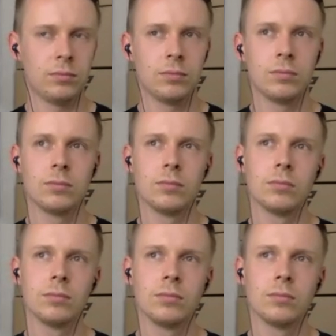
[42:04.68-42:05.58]

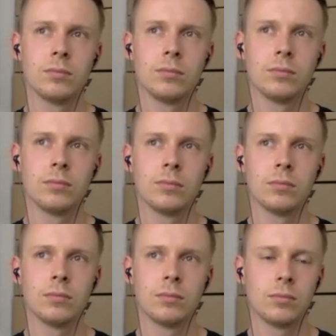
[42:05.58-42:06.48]

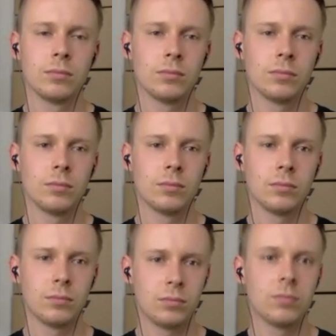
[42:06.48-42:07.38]

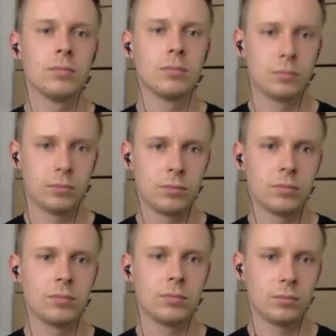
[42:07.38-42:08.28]

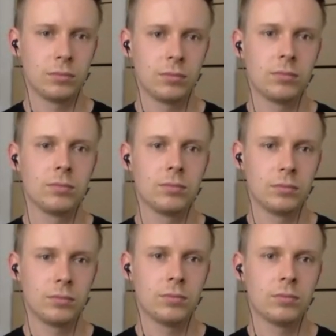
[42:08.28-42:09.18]

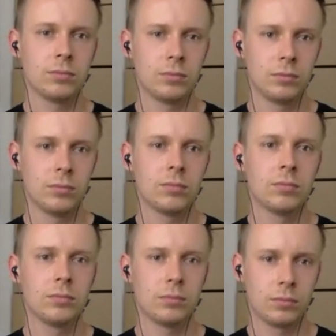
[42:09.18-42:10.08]

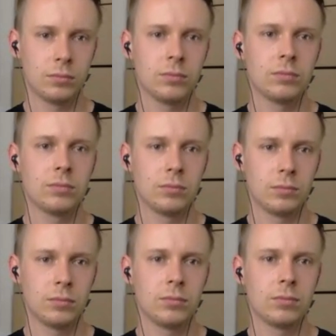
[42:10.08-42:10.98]

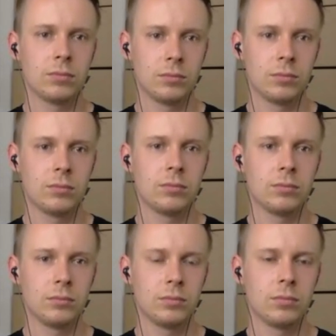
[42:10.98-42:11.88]

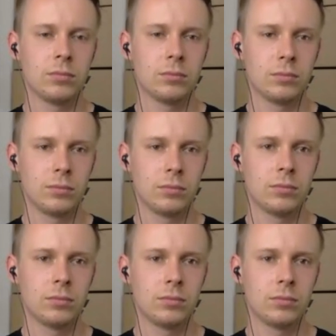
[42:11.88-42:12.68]
No words are spoken by the person on screen.